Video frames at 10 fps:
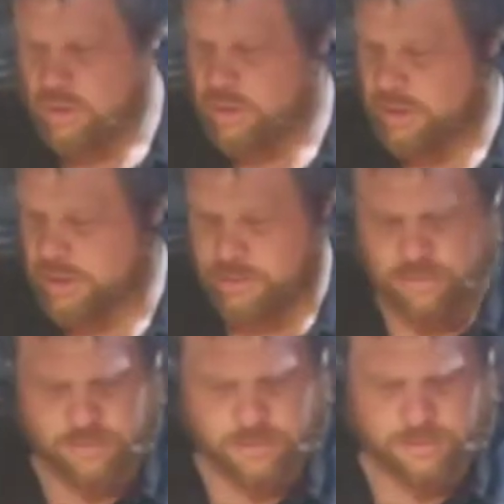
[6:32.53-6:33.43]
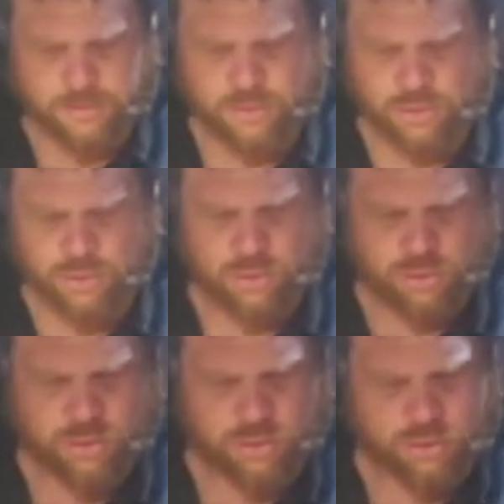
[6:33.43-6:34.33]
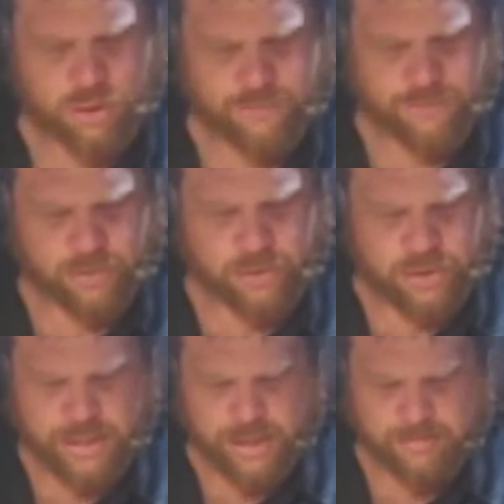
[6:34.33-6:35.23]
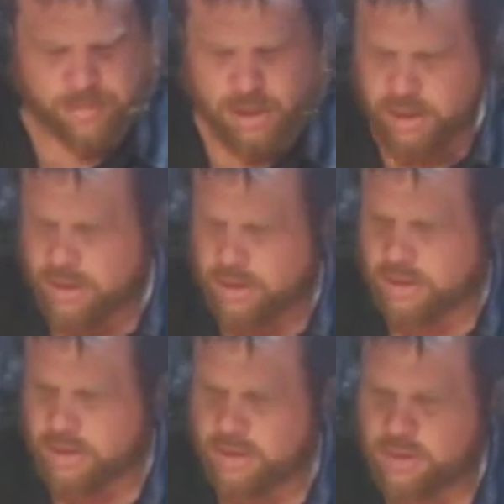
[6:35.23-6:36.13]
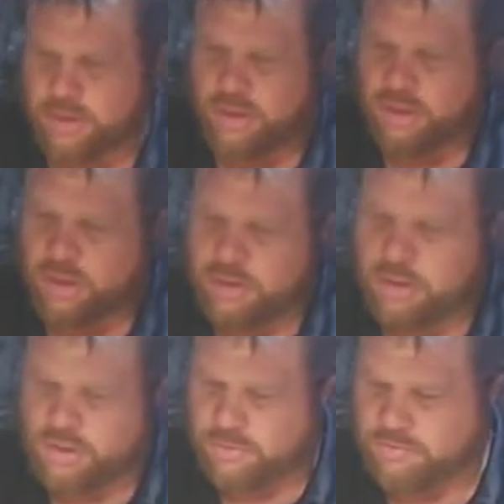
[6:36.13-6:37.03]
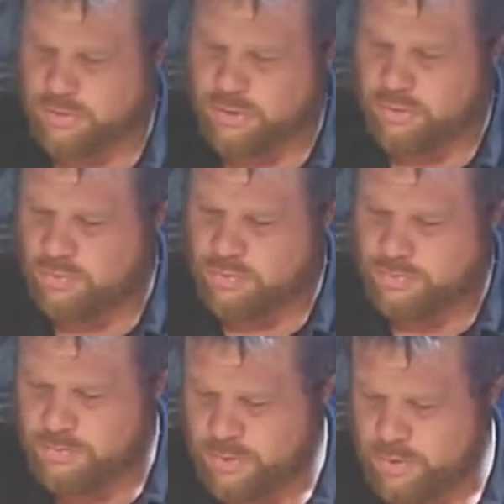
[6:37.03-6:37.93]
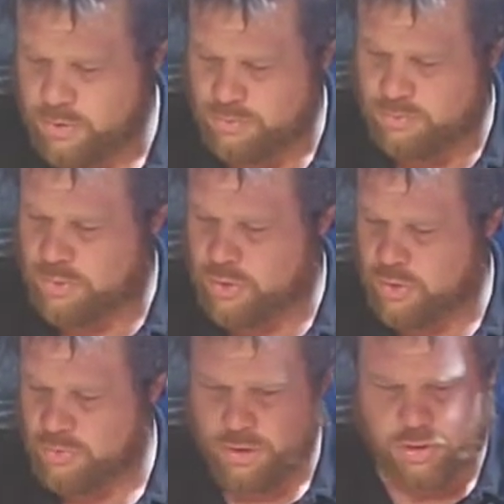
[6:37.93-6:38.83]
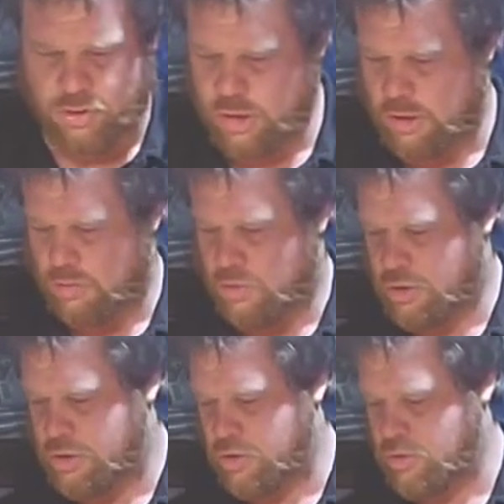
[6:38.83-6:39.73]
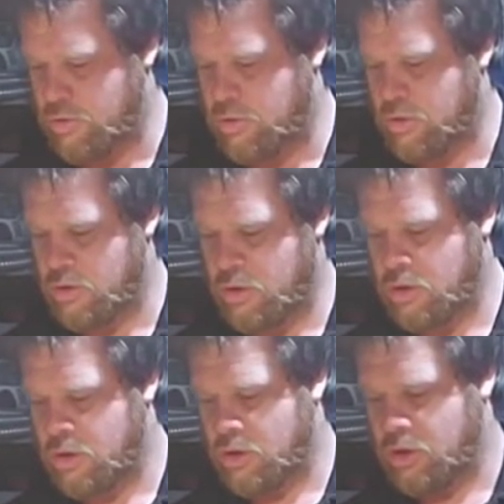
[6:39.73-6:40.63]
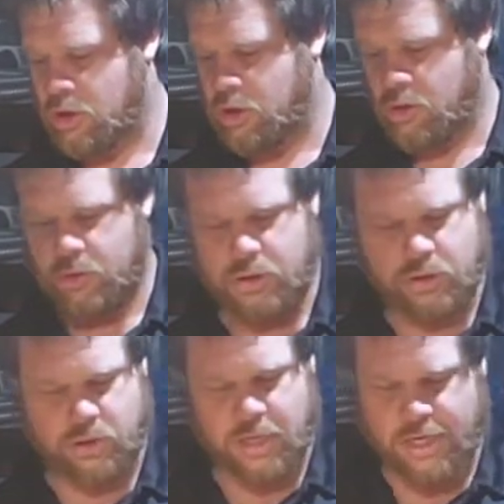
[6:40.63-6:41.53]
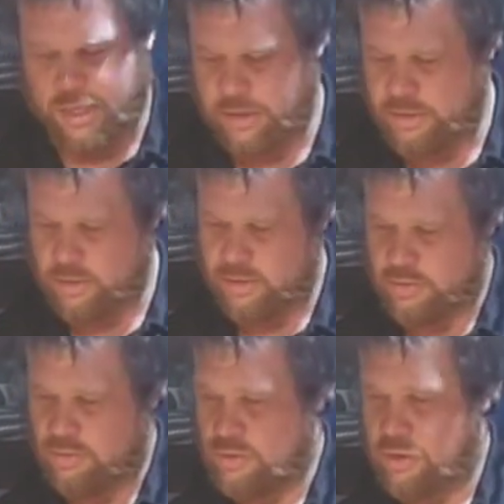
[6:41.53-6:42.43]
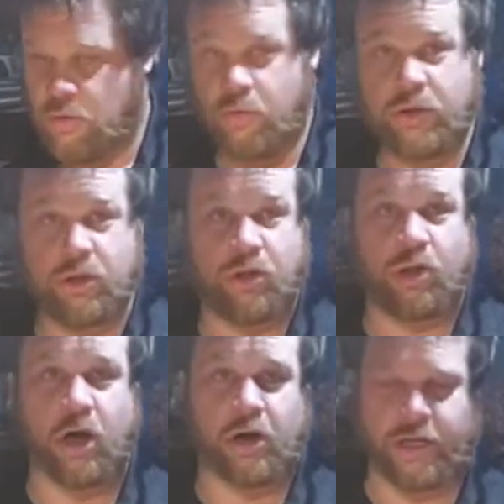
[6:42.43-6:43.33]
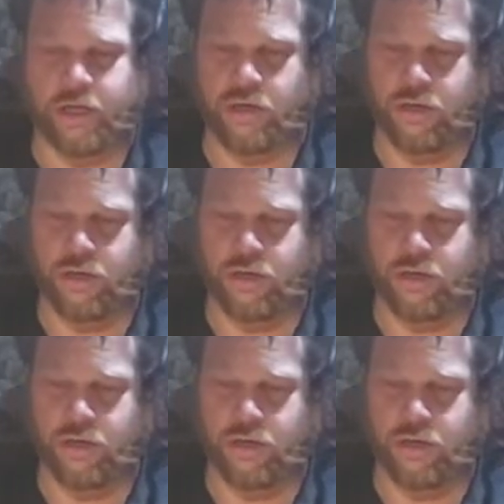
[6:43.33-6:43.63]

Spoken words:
Alright. You were a good dad there. Boom, boom, boom. You do not want to go in dry with your socket.